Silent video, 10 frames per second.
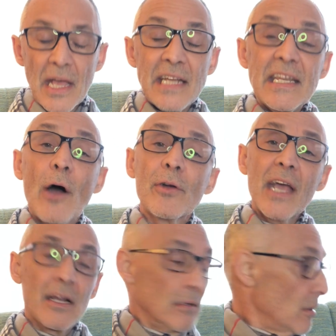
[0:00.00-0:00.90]
Now,
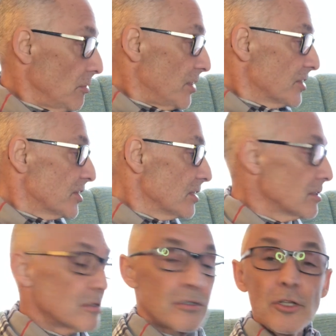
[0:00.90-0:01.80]
again, this is
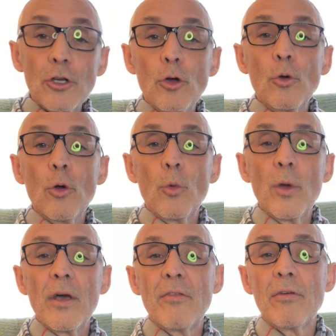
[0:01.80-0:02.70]
to do
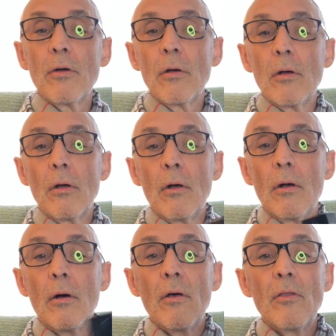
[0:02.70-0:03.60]
with
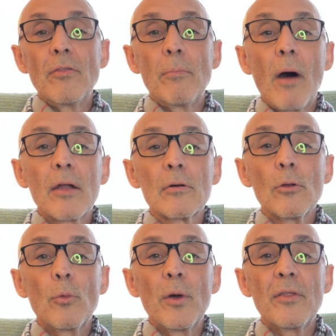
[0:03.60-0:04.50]
the bottle,
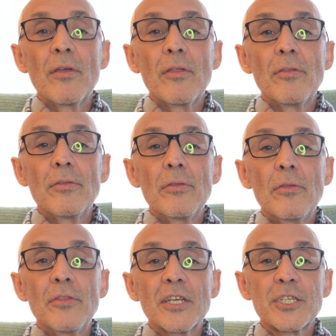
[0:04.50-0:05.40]
with
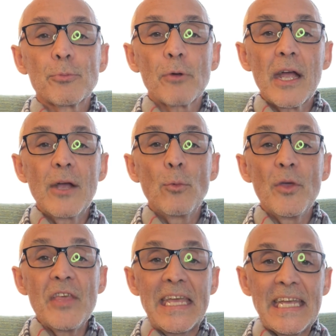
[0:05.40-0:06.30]
the spray
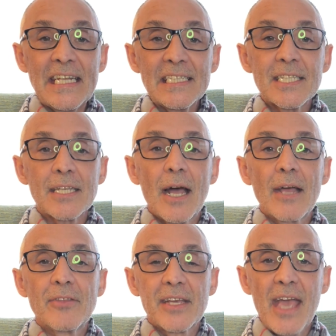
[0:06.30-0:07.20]
with inside
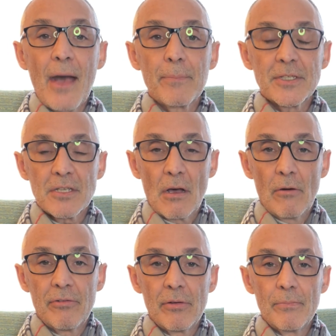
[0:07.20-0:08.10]
the cap itself,
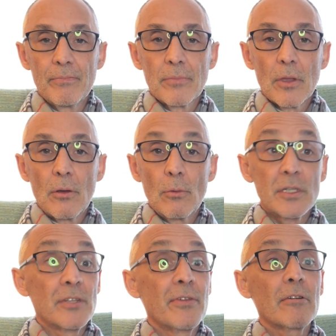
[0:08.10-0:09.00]
which
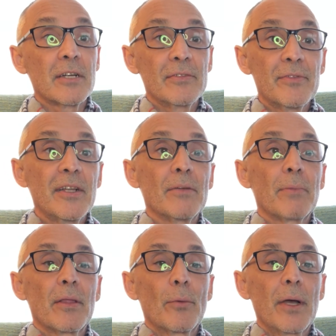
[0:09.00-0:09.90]
is very convenient, by
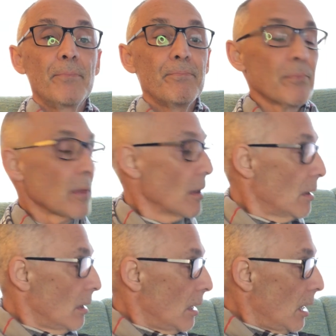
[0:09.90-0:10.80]
the way.
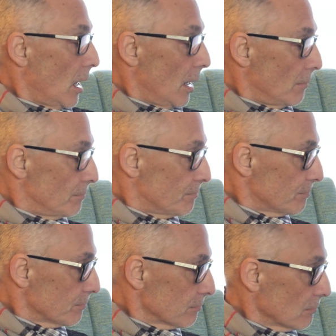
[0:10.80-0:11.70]

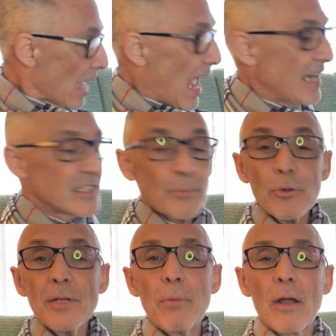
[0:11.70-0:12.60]
And it's a
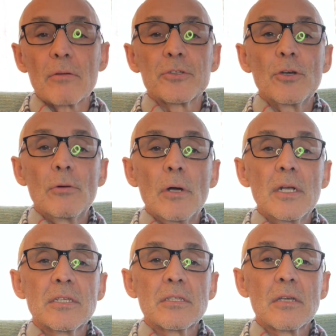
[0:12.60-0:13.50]
pretty bottle too. It